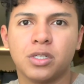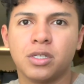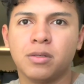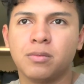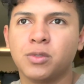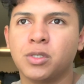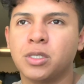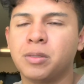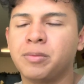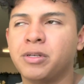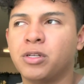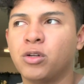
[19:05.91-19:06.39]
I'm
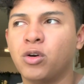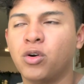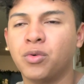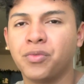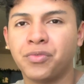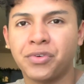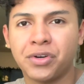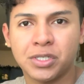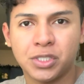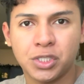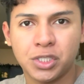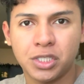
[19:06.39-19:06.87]
trying to be an
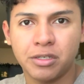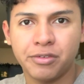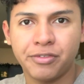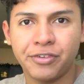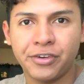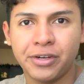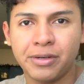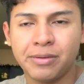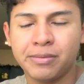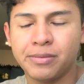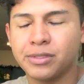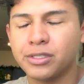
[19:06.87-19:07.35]

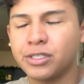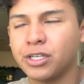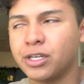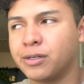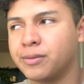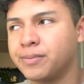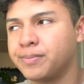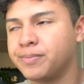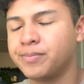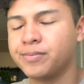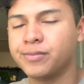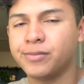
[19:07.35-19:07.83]
overachiever,
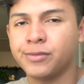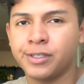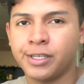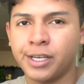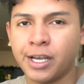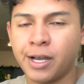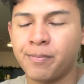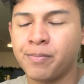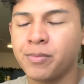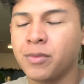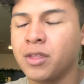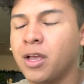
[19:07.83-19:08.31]
so
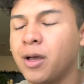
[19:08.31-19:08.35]
yeah.